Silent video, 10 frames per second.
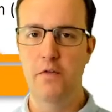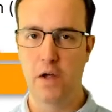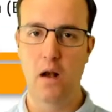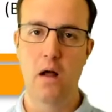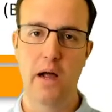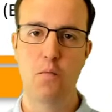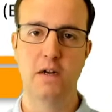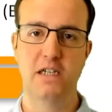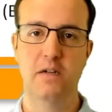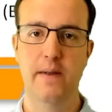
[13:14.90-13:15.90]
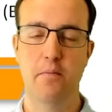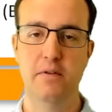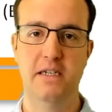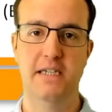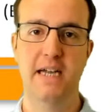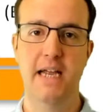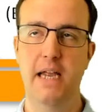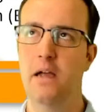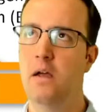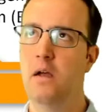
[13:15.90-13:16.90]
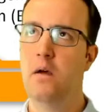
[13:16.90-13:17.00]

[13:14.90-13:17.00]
The client wants to be able to see